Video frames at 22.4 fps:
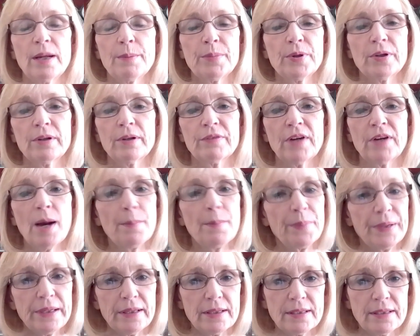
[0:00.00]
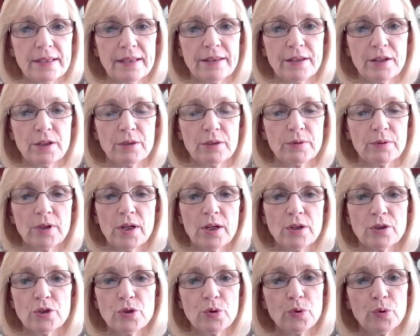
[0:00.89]
number of companies in their
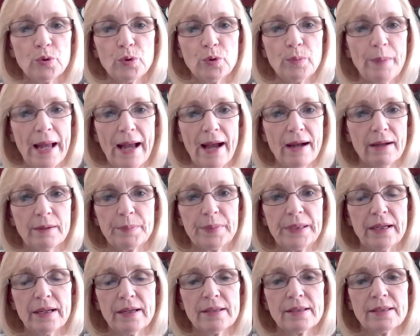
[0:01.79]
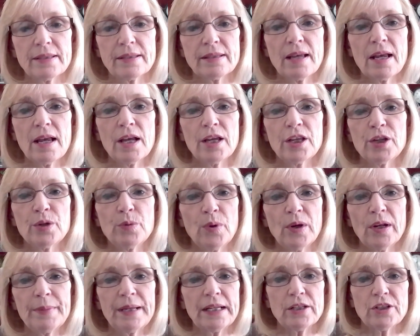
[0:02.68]
tool bag, because you want to